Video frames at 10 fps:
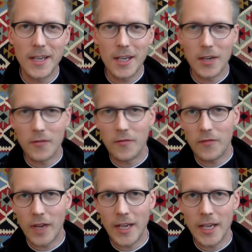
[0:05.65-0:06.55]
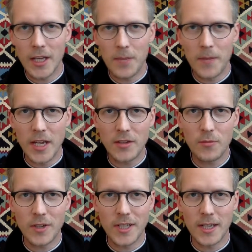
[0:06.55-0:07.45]
of Friday, May
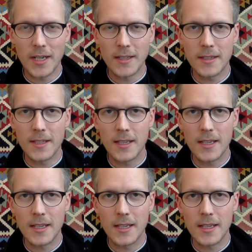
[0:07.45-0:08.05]
29th.